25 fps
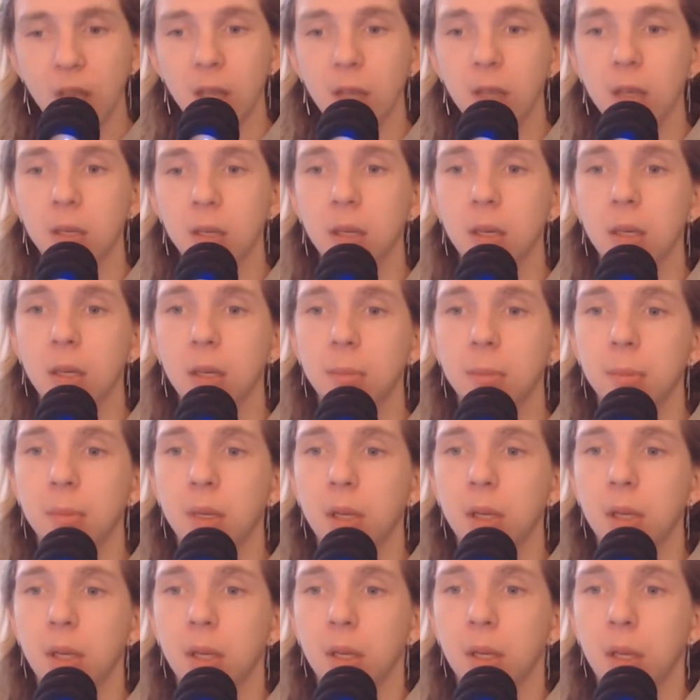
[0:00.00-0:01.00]
And
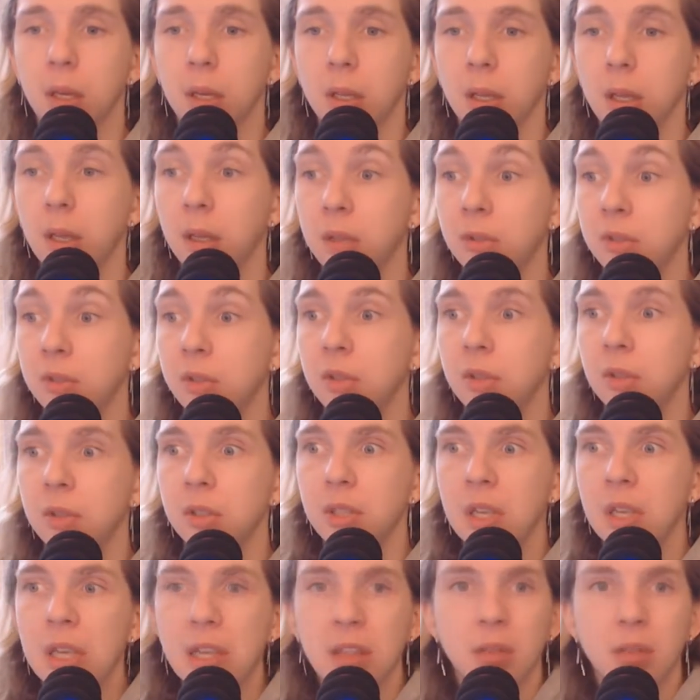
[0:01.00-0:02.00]
yeah, so
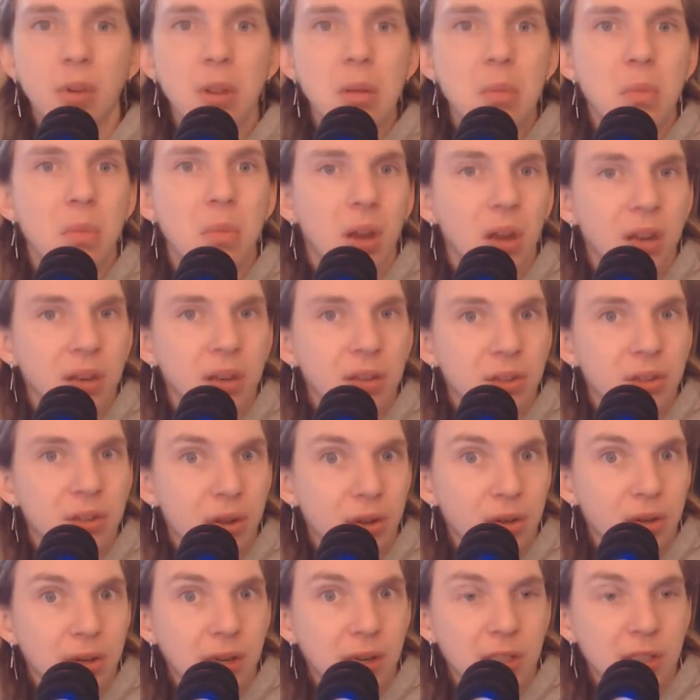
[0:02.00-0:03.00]
this E3 might
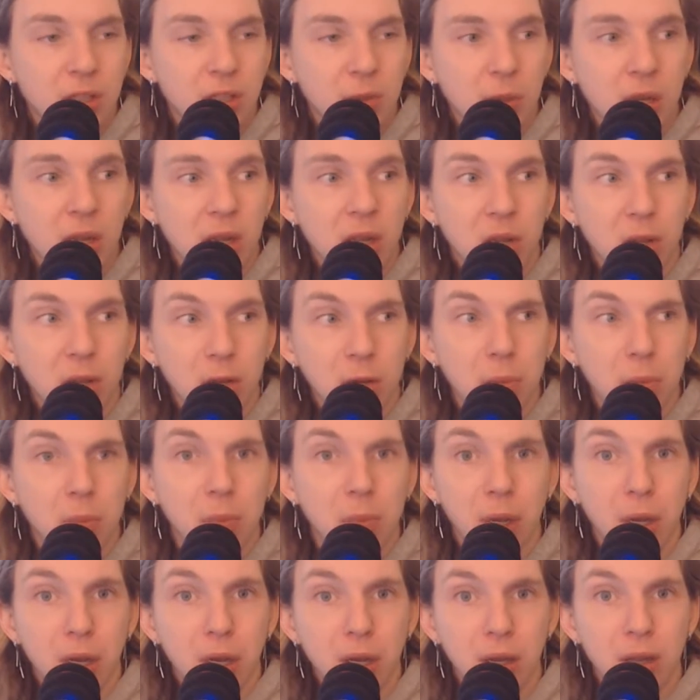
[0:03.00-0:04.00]
turn out to be a
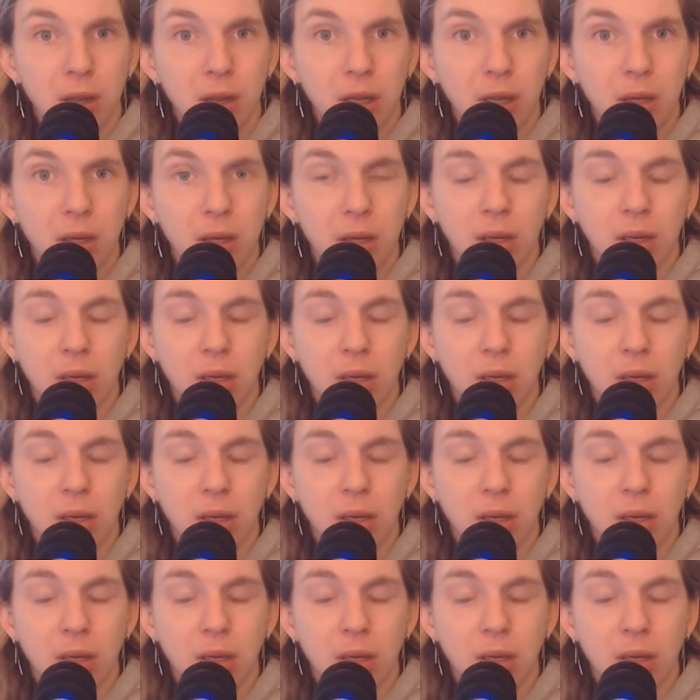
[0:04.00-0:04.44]
lot bigger than